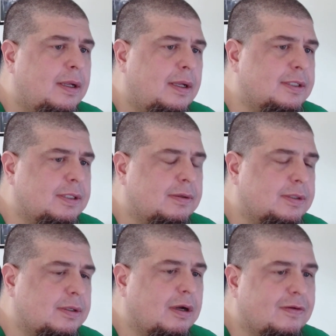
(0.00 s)
And so it
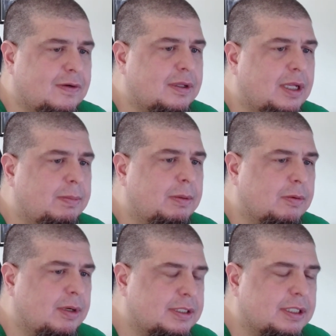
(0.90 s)
took off, and a lot of people
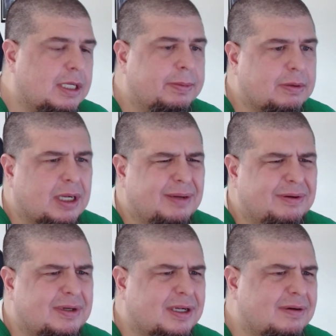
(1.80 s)
watched it. A lot of people commented.
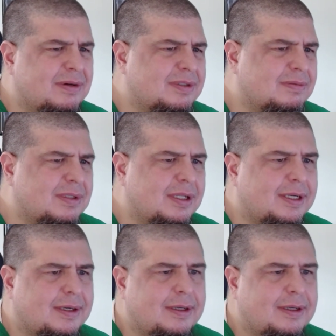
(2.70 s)
One guy wrote something like,